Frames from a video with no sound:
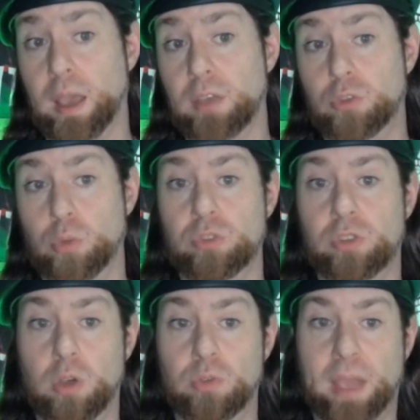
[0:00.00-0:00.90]
Ask
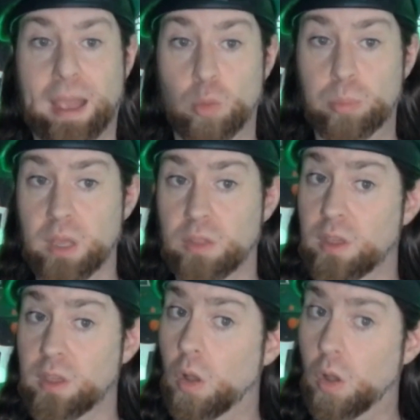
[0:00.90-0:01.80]
yourself how big
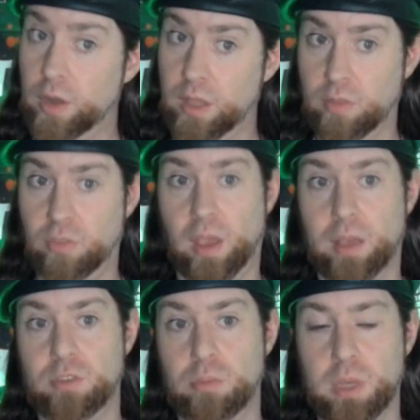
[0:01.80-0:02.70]
the audience
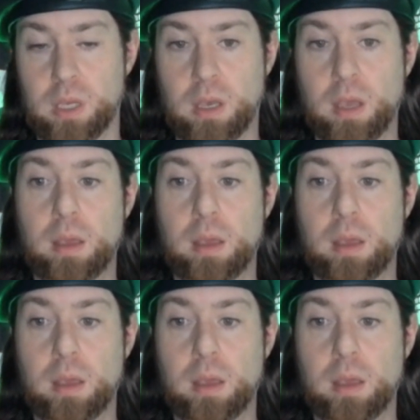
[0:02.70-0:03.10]
has to be